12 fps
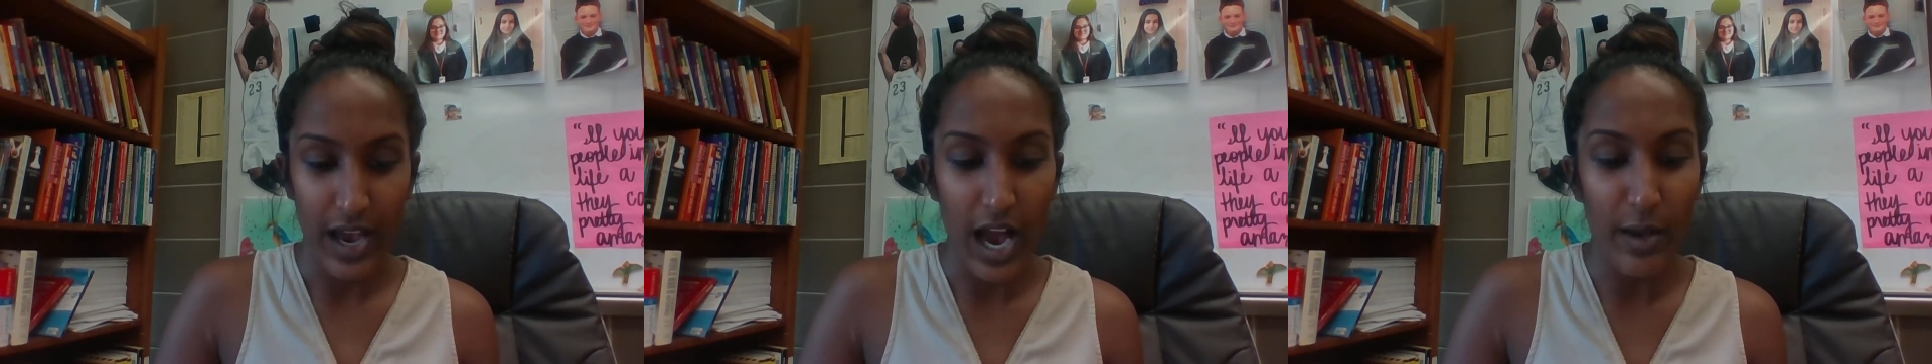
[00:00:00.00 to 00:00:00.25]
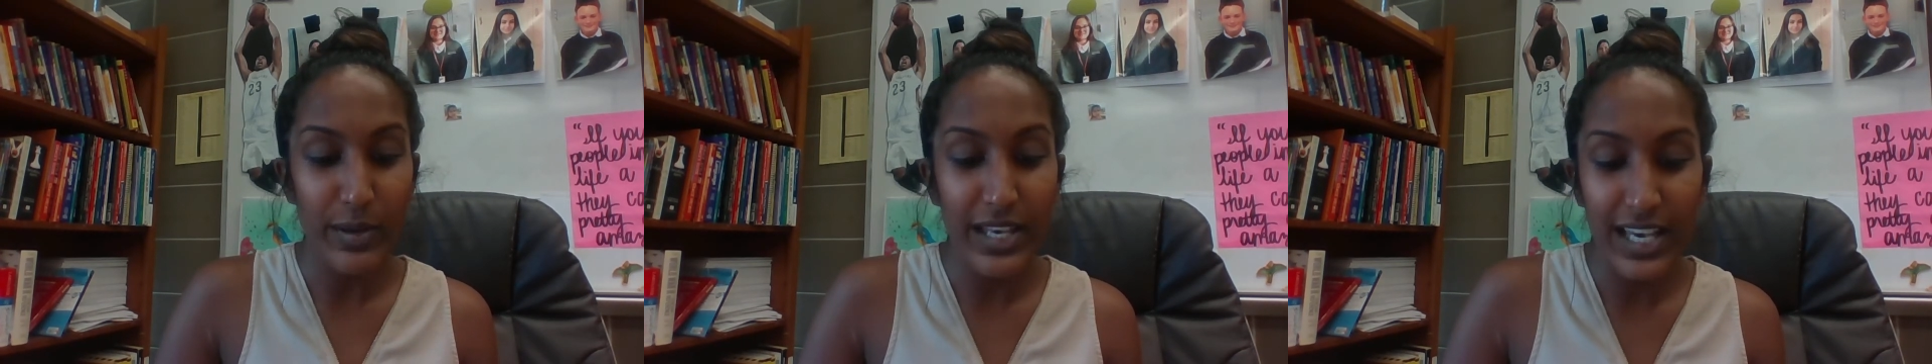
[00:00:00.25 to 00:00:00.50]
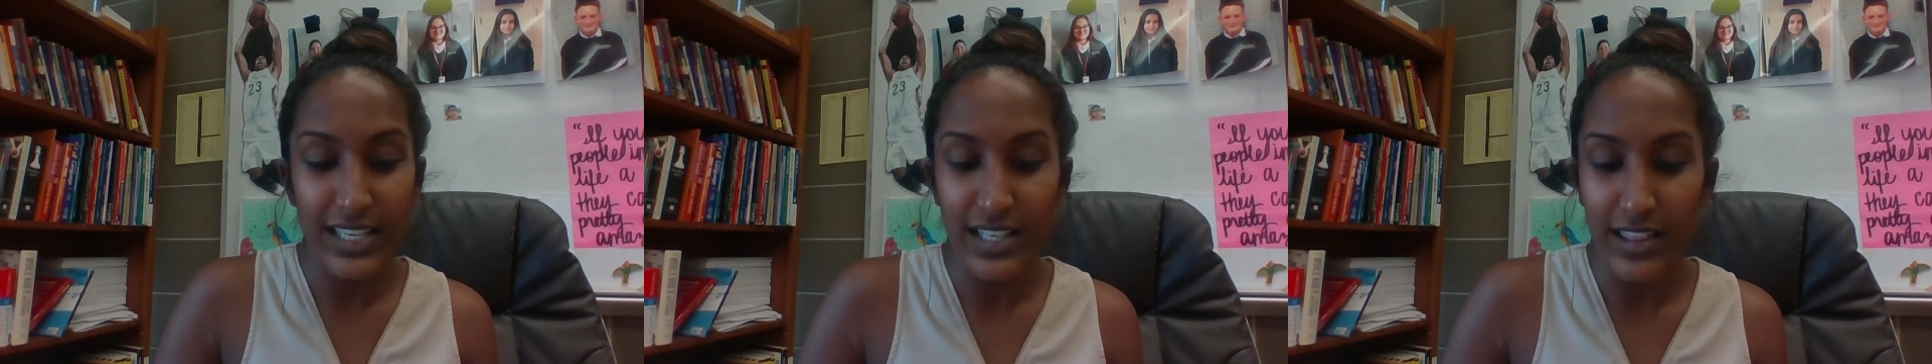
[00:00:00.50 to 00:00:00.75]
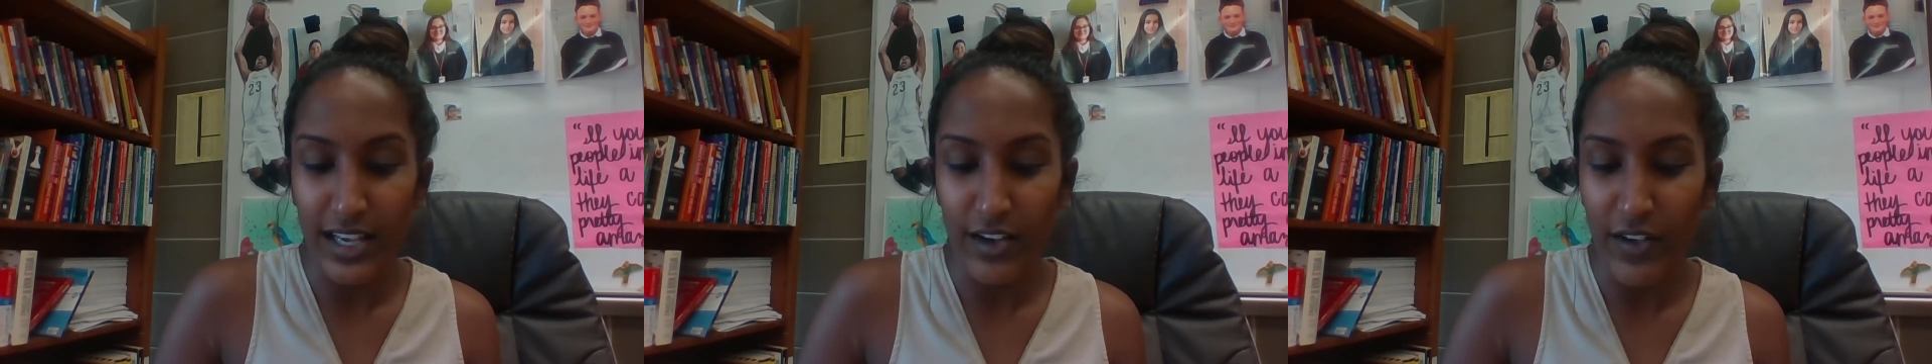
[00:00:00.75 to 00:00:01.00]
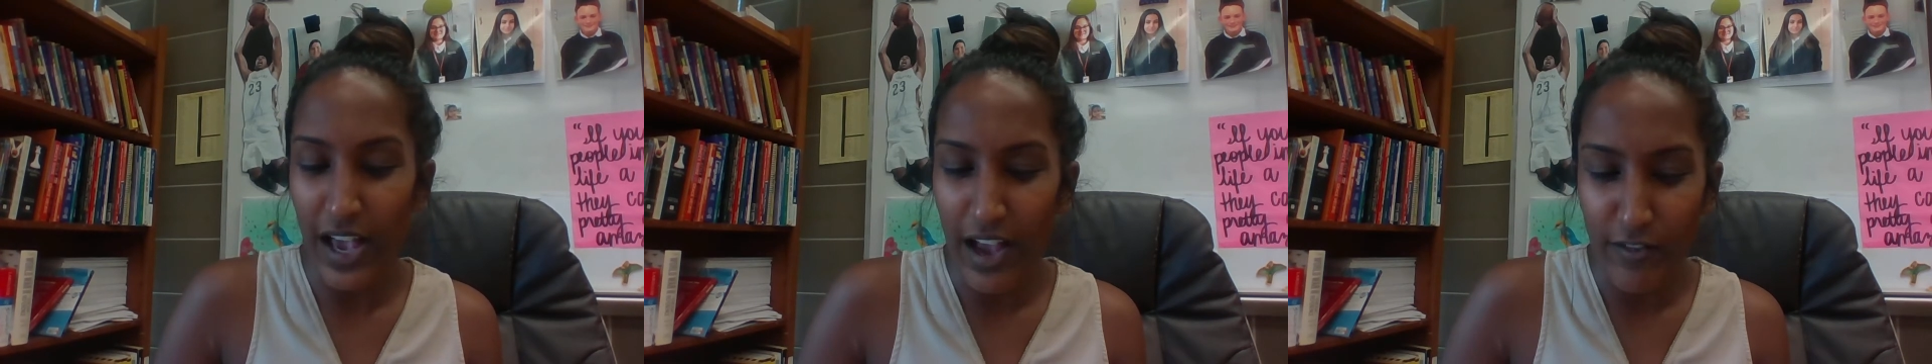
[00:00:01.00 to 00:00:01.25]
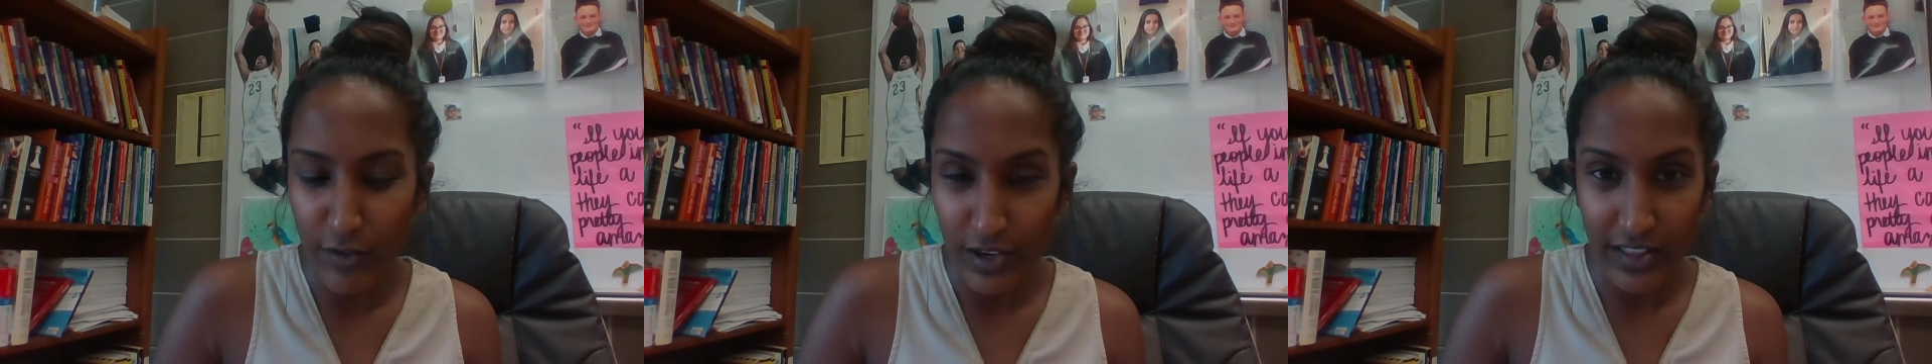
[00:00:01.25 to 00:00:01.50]
I began to think of
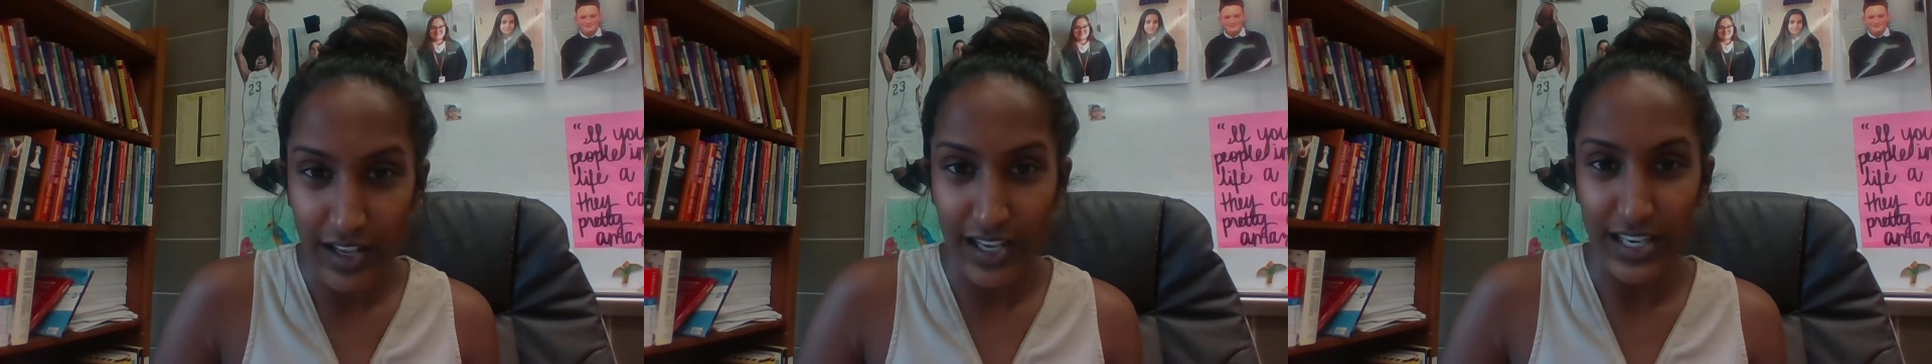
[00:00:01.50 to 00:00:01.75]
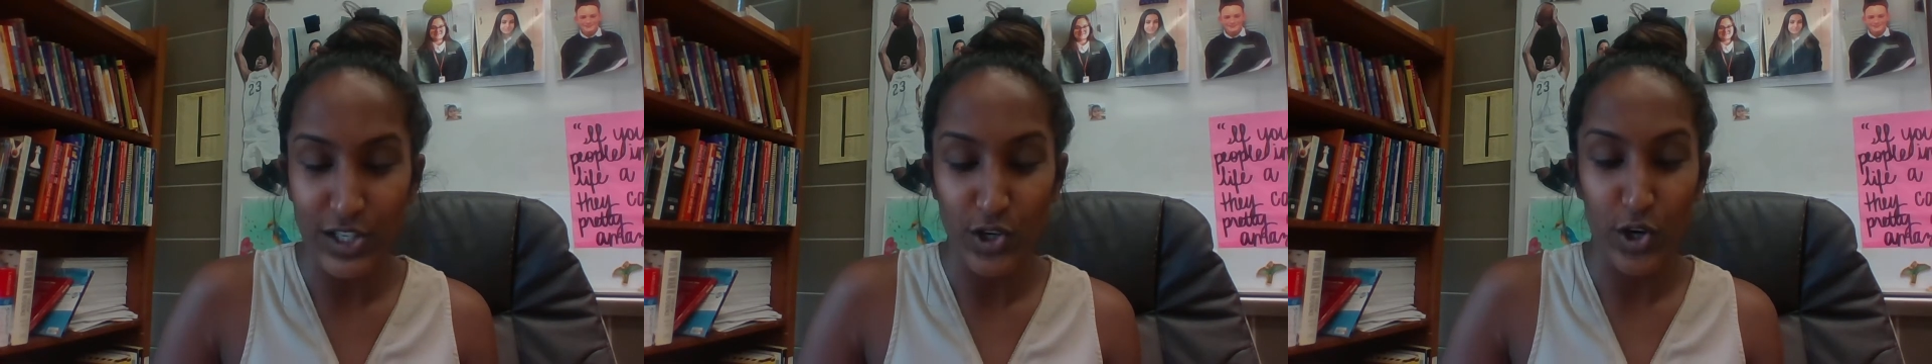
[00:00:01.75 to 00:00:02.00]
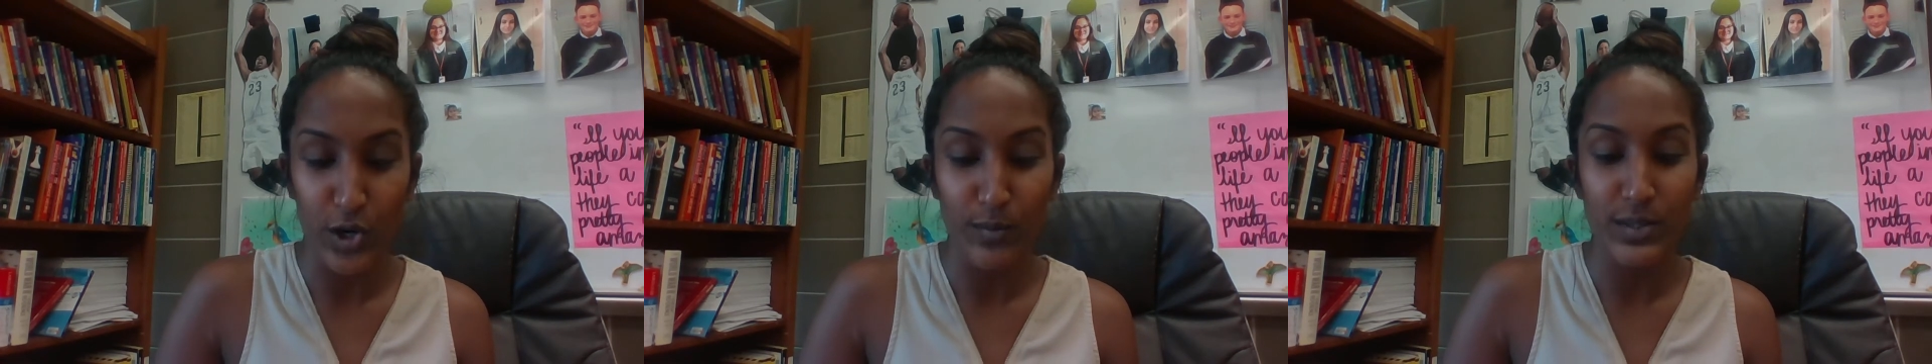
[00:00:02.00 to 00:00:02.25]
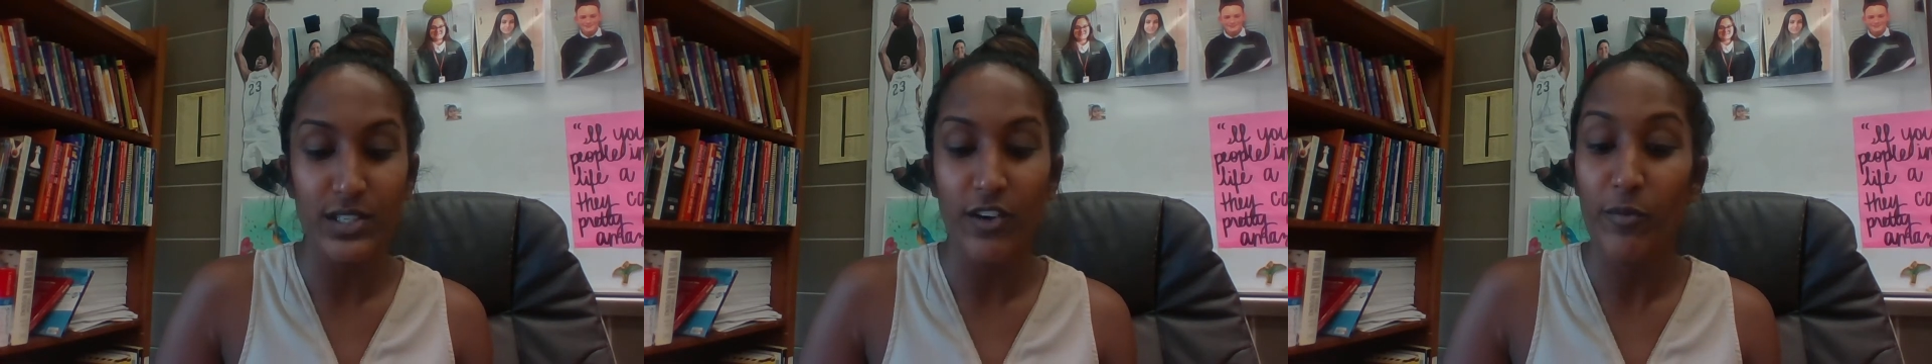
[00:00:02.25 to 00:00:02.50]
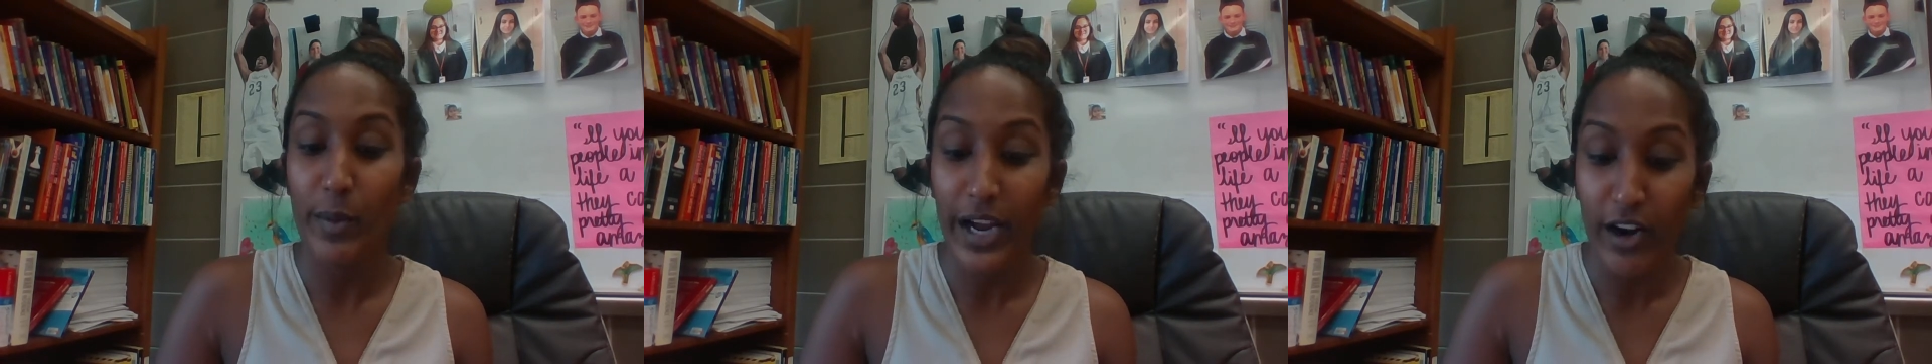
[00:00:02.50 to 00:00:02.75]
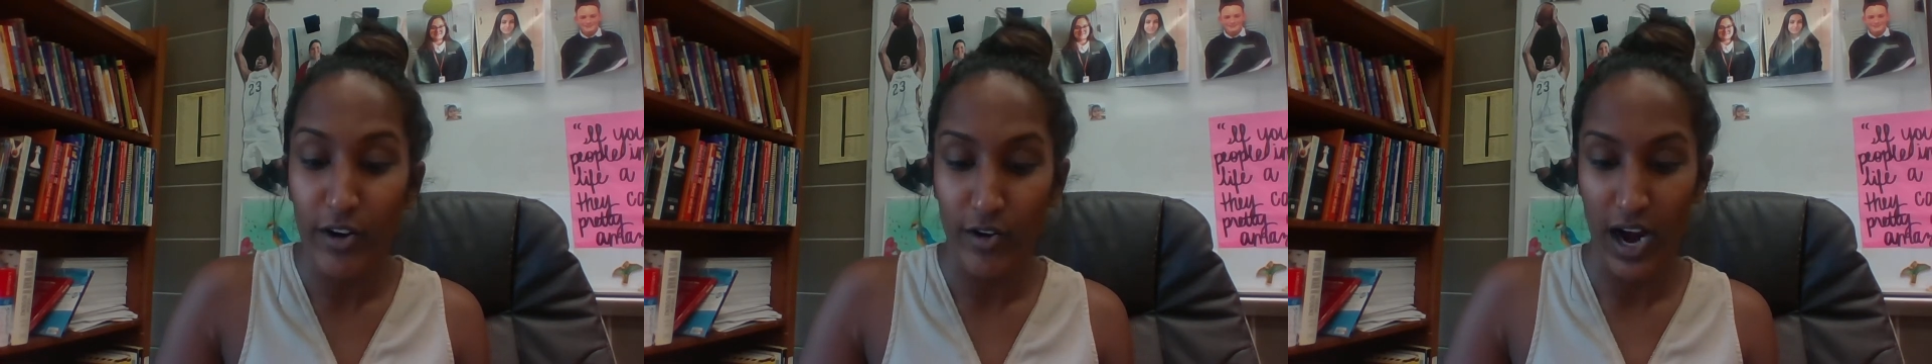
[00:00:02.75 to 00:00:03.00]
everything in terms of
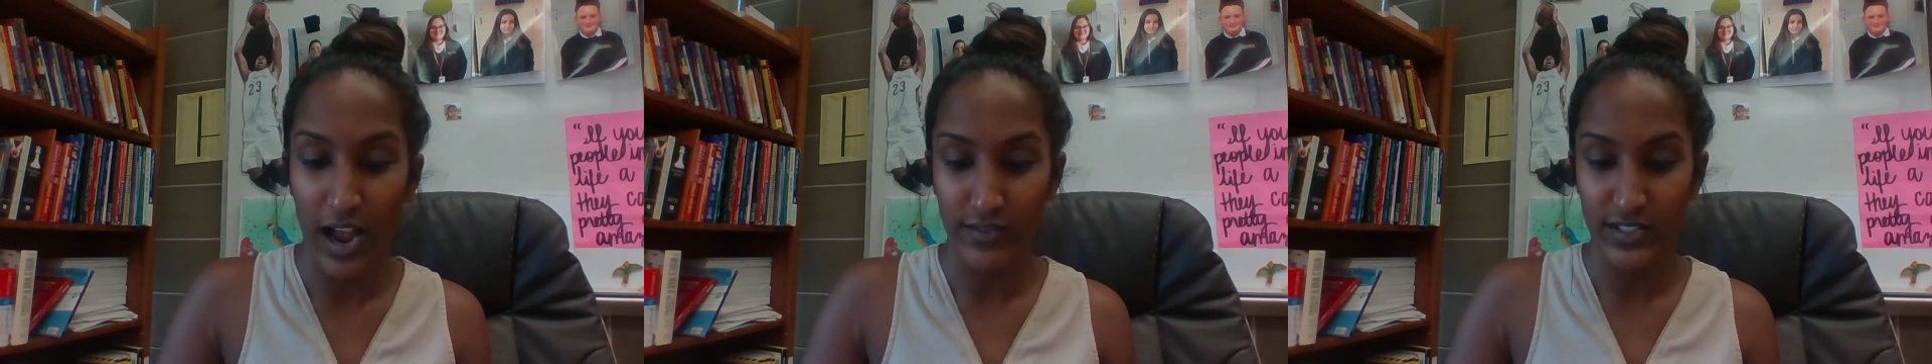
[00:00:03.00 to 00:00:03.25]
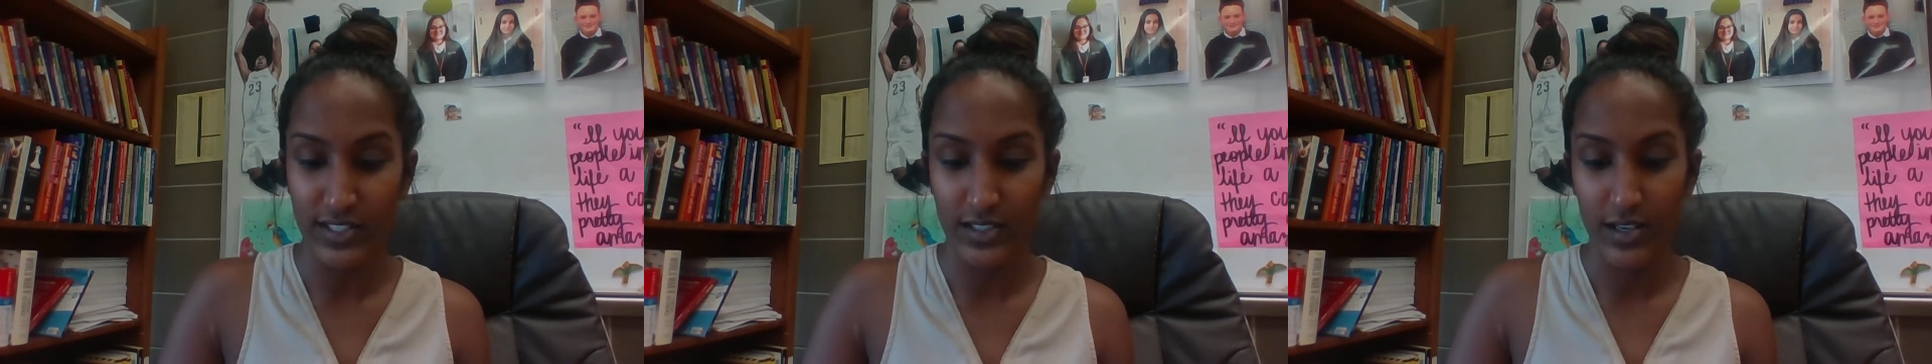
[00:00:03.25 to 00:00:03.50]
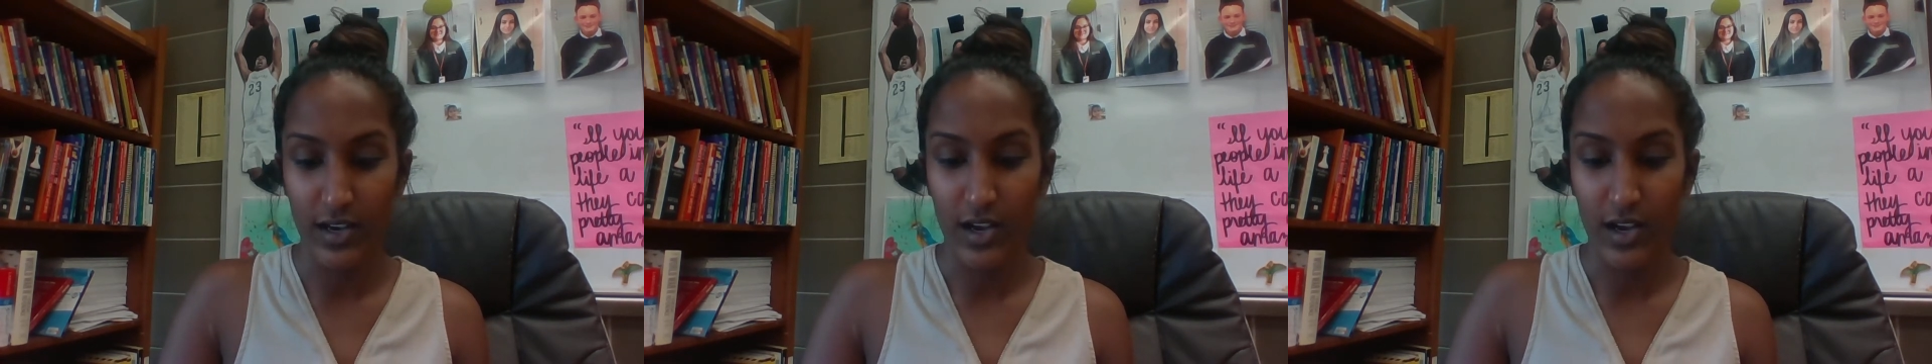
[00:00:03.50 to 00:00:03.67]
paragraphs.